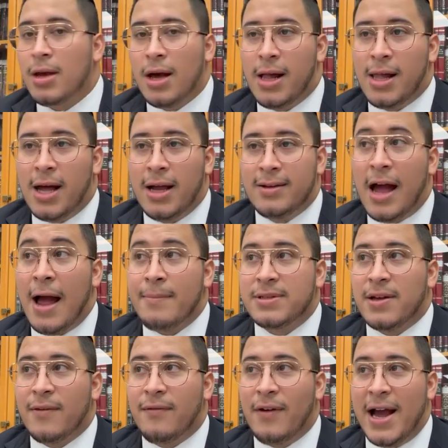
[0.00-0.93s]
A lot of
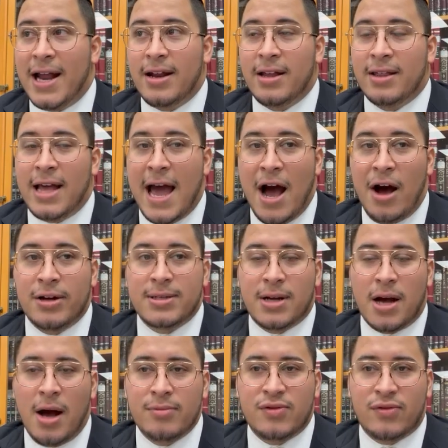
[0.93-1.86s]
times the fight in the house
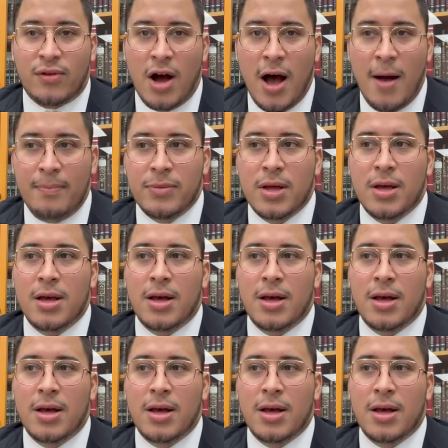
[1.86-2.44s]
comes from